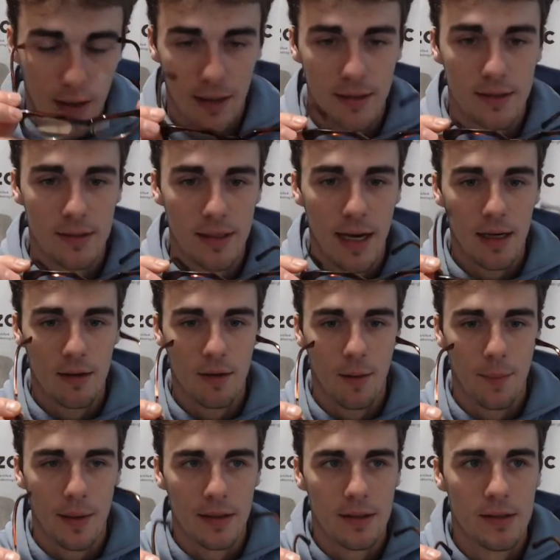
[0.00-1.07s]
I sat up. I
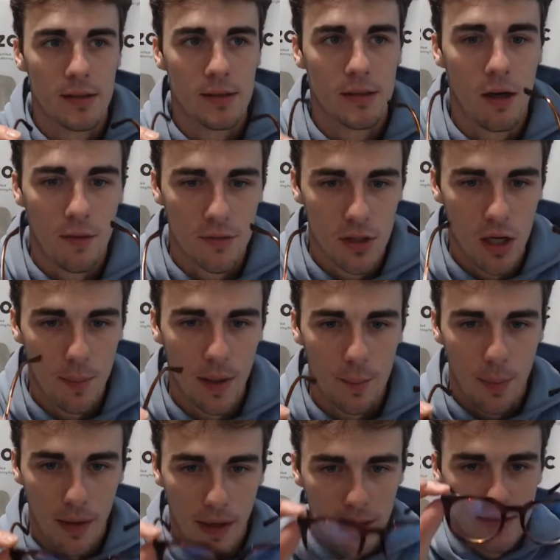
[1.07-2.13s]
mean, this is off
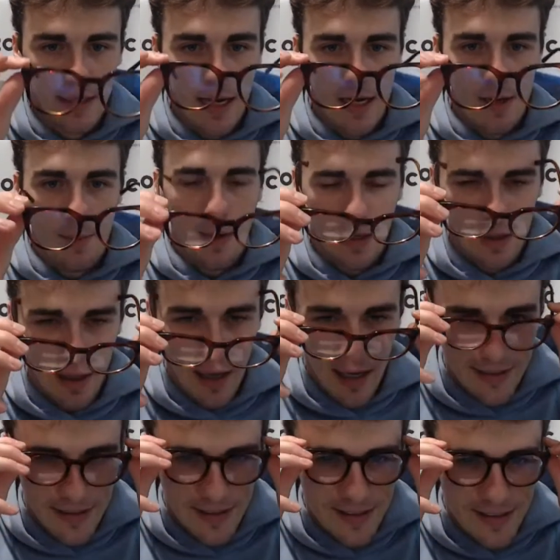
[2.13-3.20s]
topic, but I sat on my
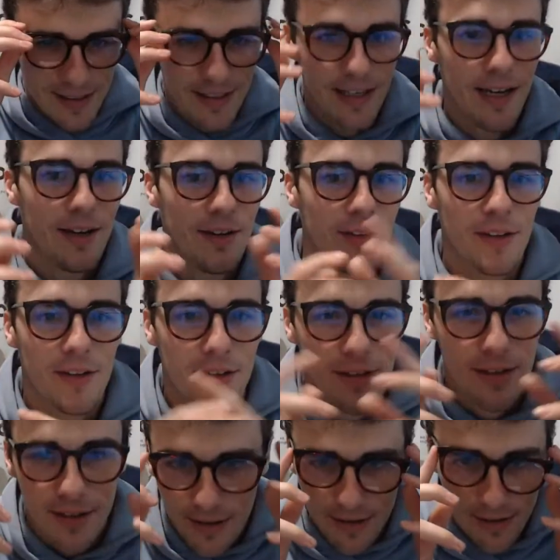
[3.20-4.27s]
glasses and now they're
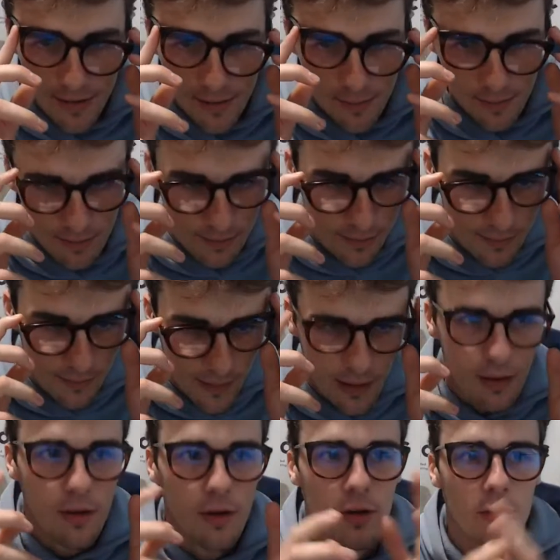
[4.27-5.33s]

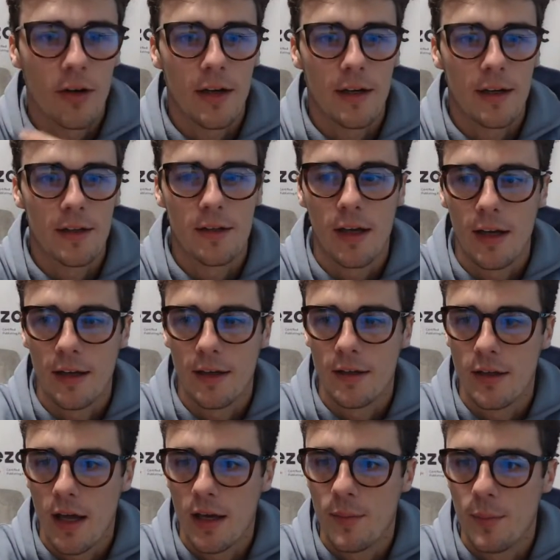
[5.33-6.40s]
all crooked
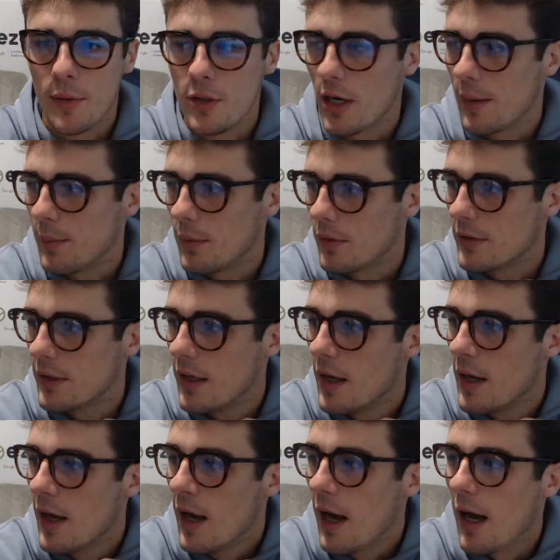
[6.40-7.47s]
and bejambled.
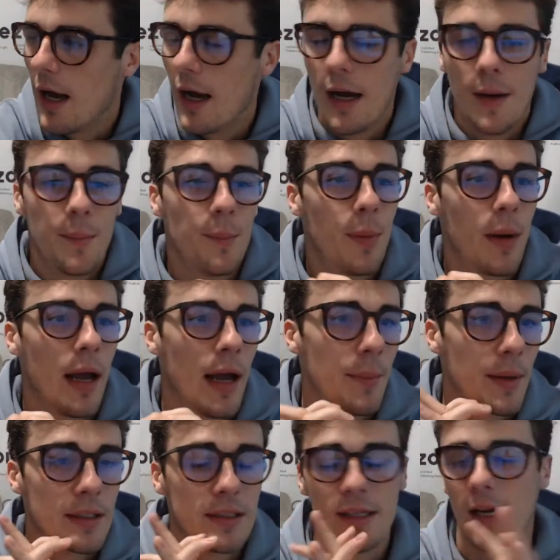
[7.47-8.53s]
But I
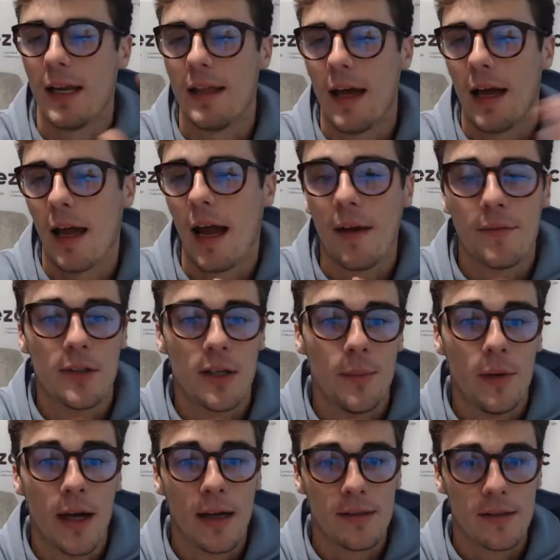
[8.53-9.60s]
am excited that I have some of
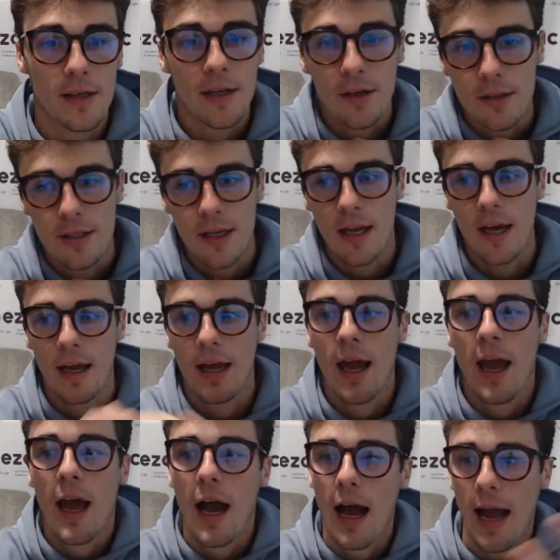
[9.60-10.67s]
you guys in here today.
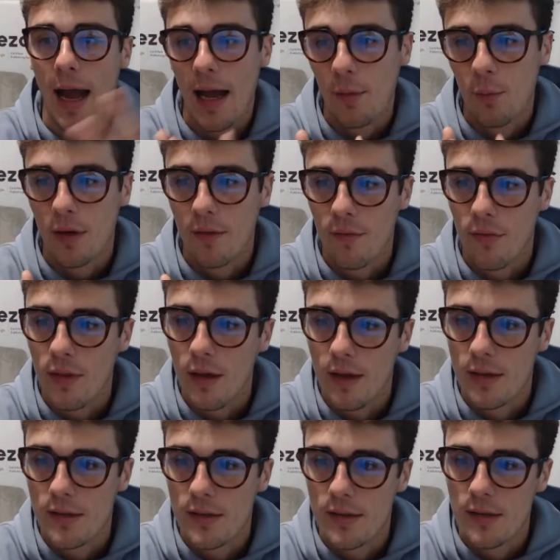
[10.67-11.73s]
I had one of
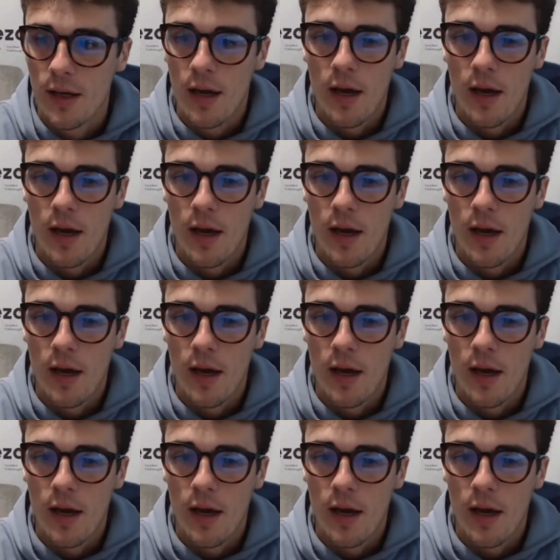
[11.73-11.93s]
these